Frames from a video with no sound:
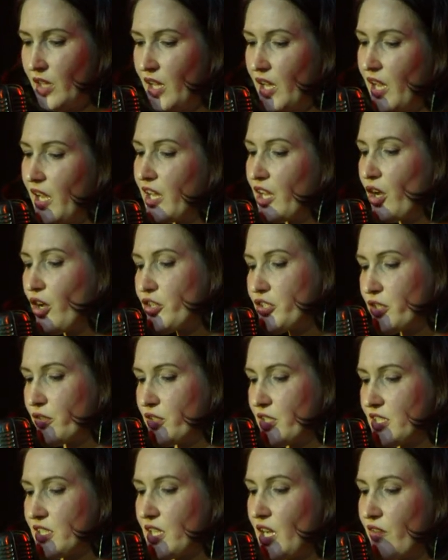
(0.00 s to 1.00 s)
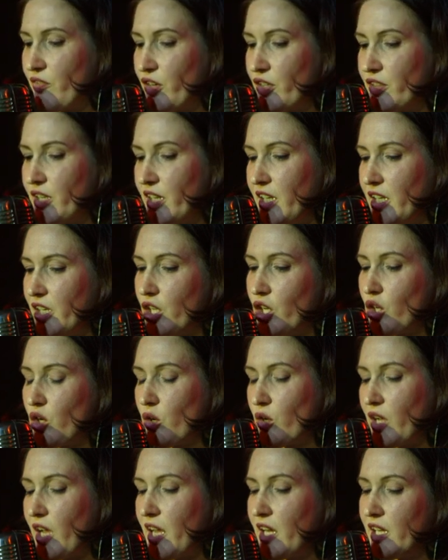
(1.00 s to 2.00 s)
He also discovered that he could
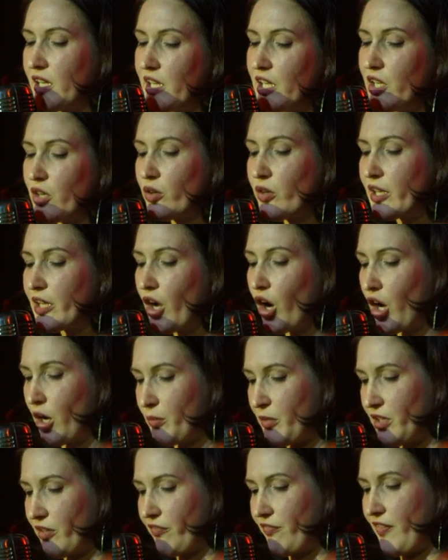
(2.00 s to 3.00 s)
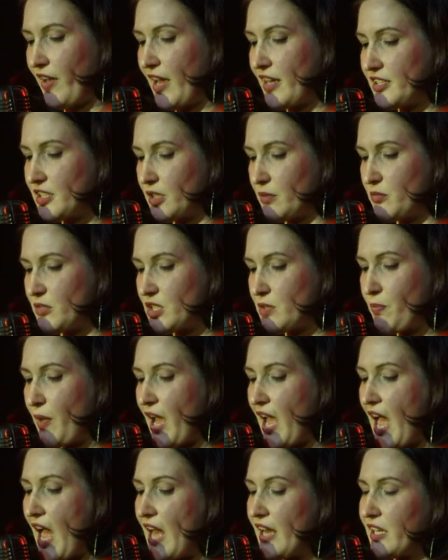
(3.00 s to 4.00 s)
create an eerie army of phantoms by
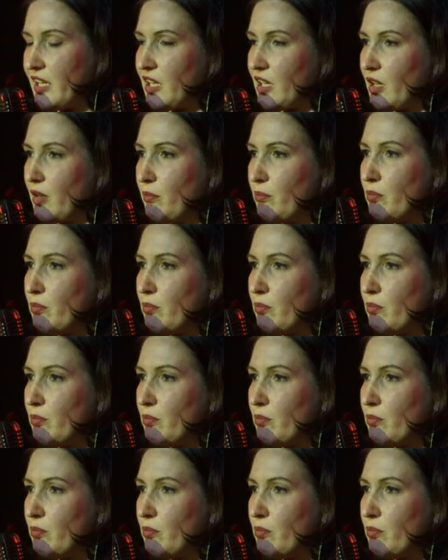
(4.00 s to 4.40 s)
adding